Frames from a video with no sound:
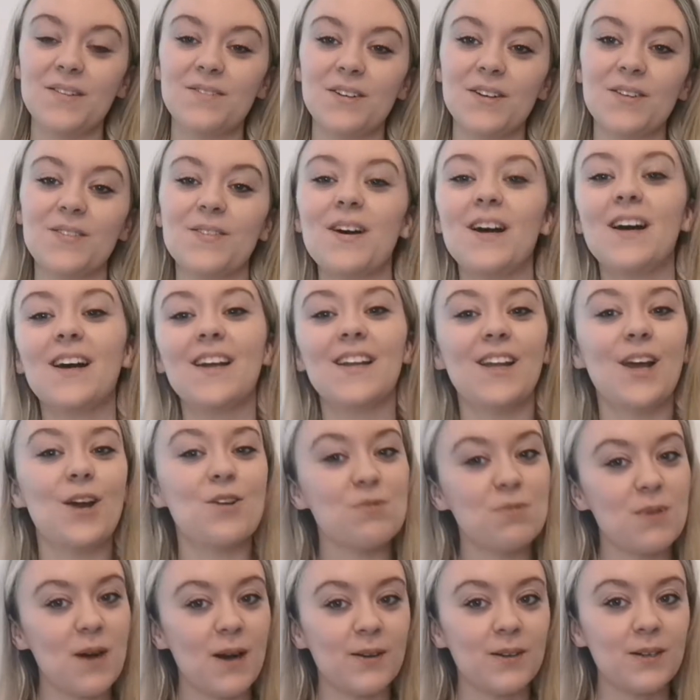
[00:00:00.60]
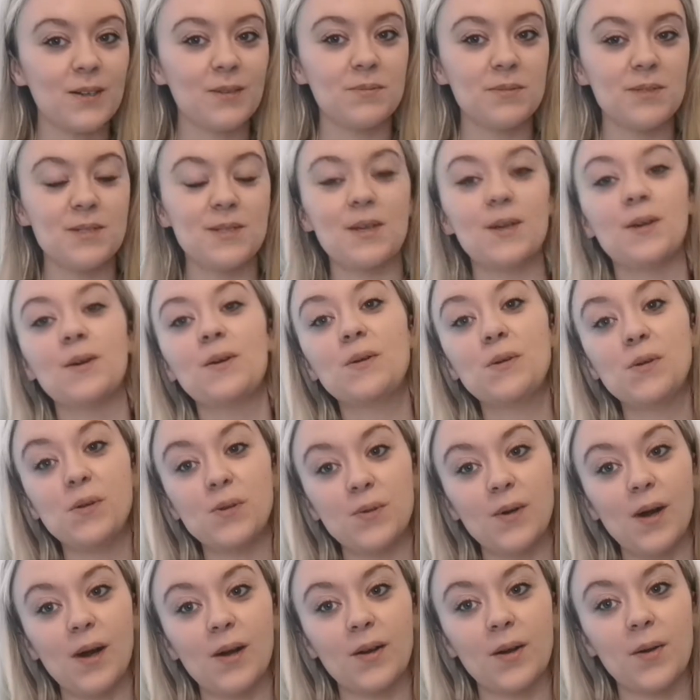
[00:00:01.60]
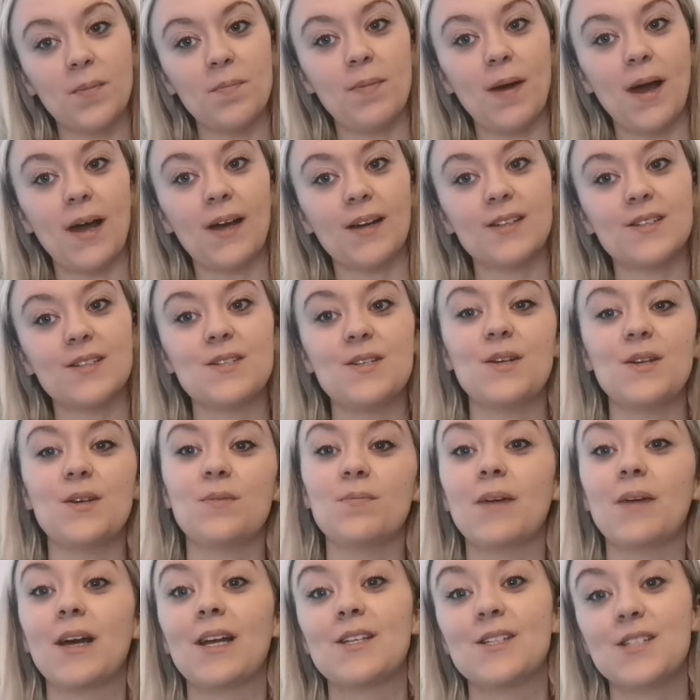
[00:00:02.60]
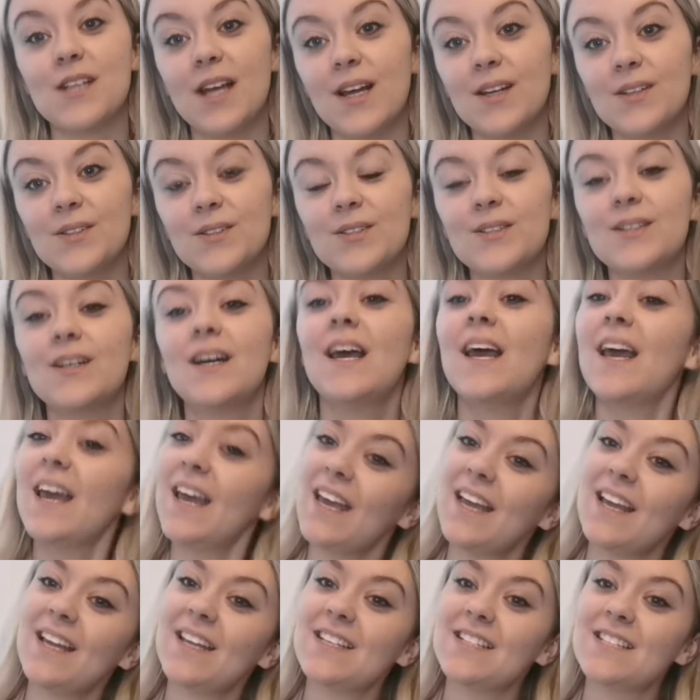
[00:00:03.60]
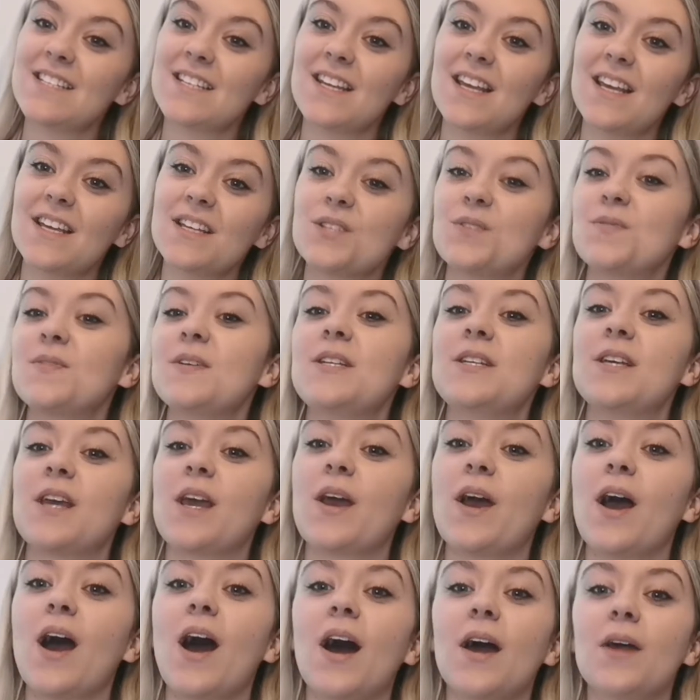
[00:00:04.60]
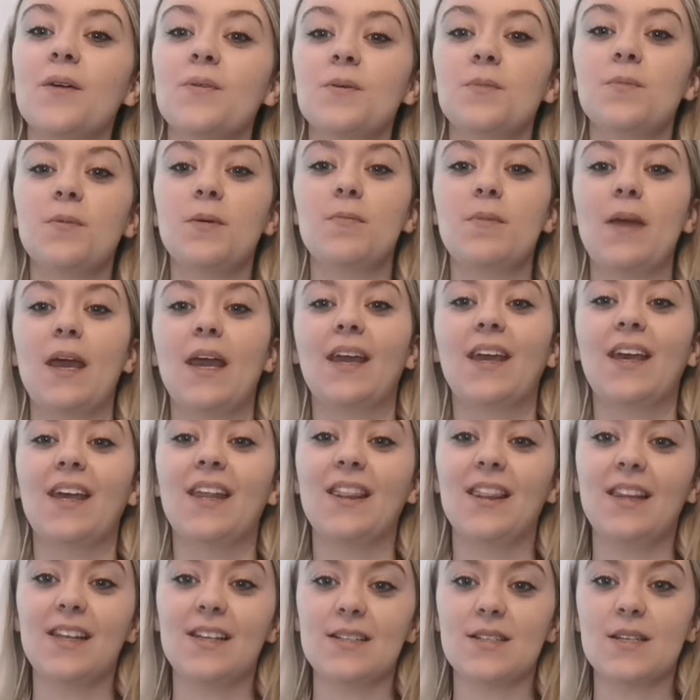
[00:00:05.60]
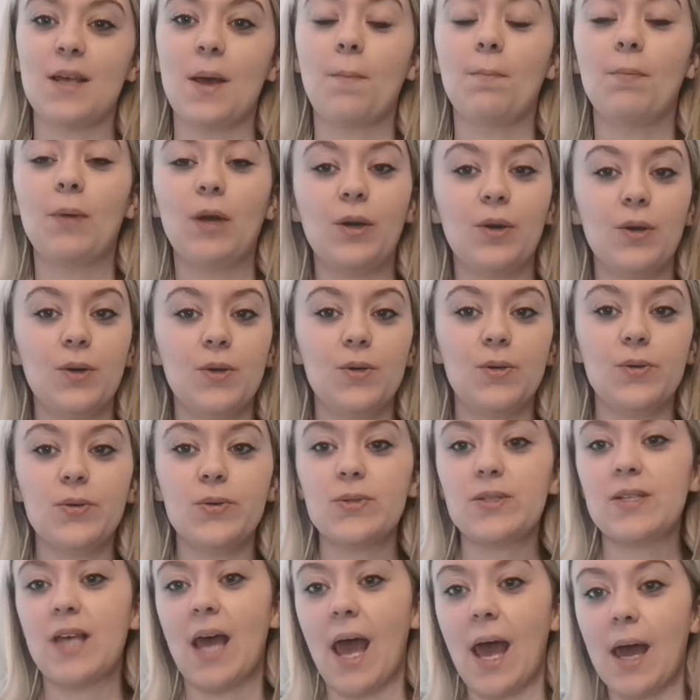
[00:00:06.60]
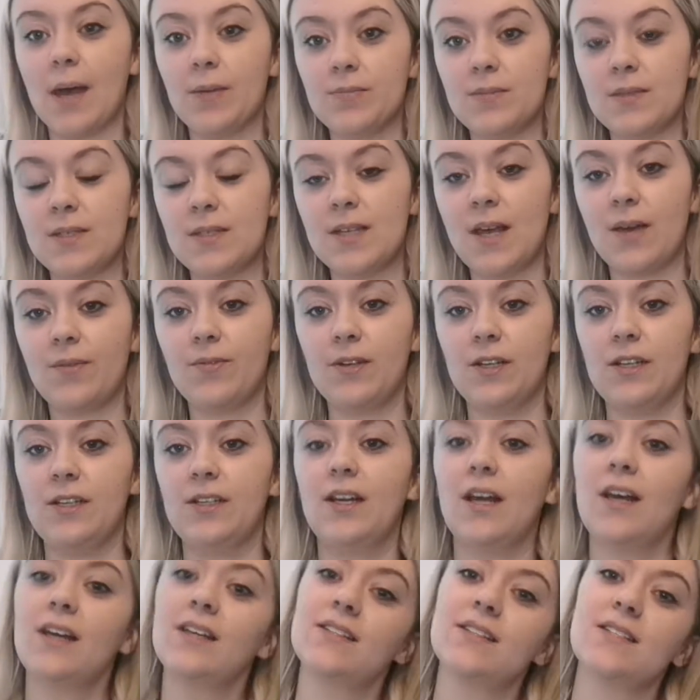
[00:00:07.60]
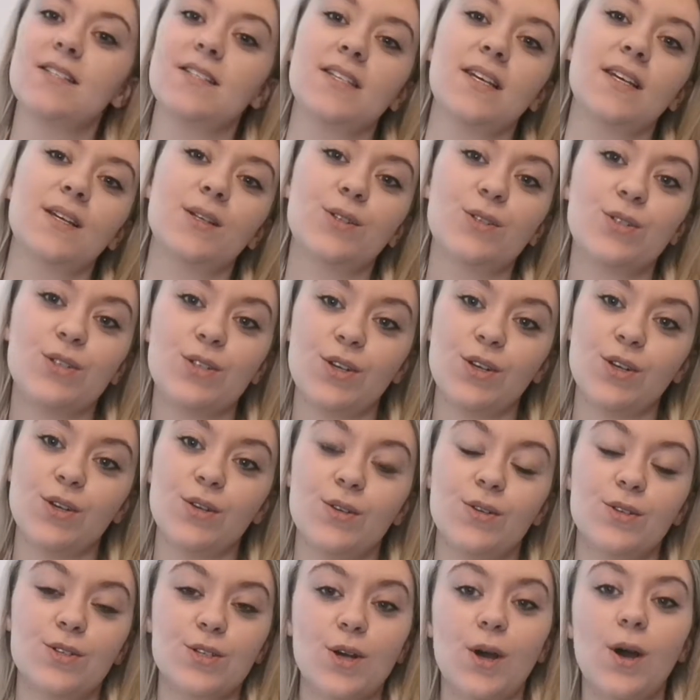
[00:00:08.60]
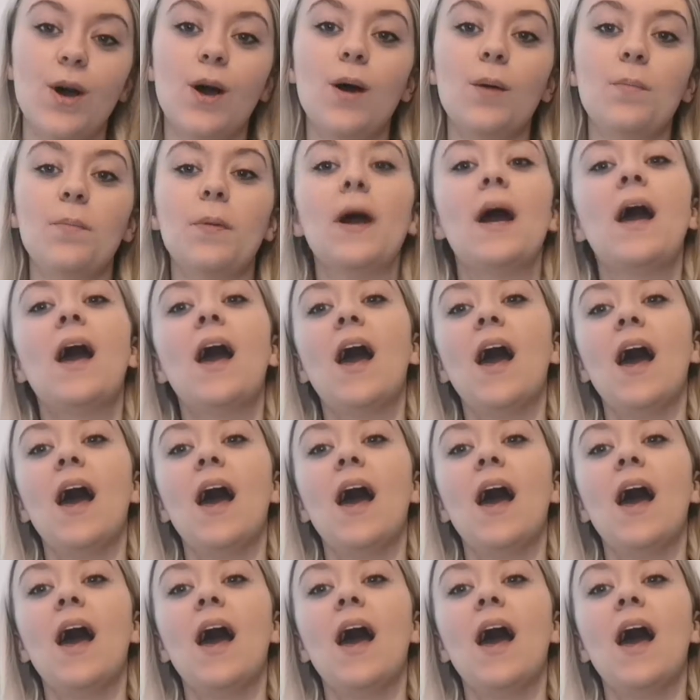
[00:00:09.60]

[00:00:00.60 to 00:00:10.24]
everyone, welcome to or welcome back to my channel. In today's video I will be making this Mccalls M7962 top.